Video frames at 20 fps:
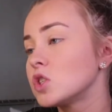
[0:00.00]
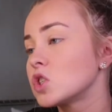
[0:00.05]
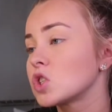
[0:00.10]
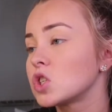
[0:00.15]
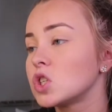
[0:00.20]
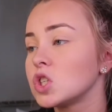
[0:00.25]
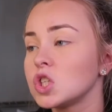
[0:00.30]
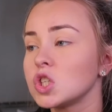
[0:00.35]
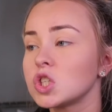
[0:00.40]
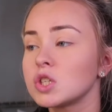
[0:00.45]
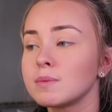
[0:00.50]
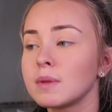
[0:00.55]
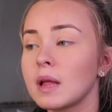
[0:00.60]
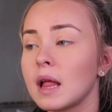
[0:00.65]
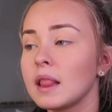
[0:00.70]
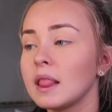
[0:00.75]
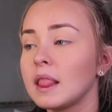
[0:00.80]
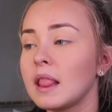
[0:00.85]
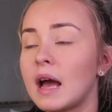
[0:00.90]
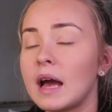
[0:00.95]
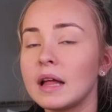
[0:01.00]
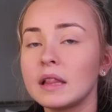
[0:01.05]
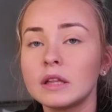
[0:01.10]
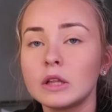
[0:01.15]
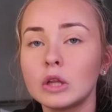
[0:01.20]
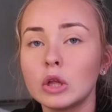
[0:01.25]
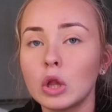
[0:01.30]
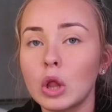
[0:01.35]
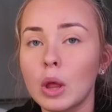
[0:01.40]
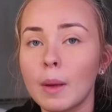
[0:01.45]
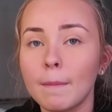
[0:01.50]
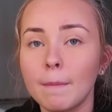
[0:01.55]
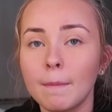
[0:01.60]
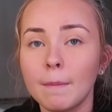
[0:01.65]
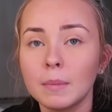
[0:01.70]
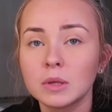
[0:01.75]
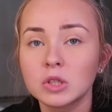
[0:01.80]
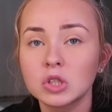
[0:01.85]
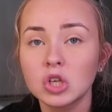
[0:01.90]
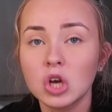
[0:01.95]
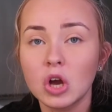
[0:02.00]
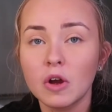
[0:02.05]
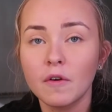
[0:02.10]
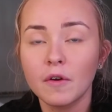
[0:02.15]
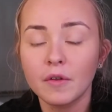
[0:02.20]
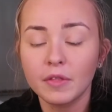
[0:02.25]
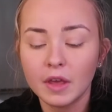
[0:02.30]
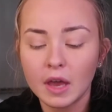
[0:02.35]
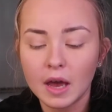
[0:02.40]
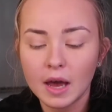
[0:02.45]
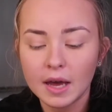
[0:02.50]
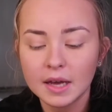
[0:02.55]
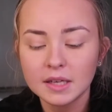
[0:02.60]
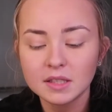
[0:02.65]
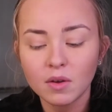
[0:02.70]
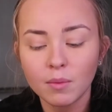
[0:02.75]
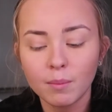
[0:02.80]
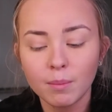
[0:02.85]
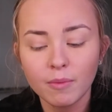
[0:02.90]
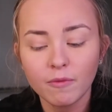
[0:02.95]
Just going to do some light little mascara on the eyes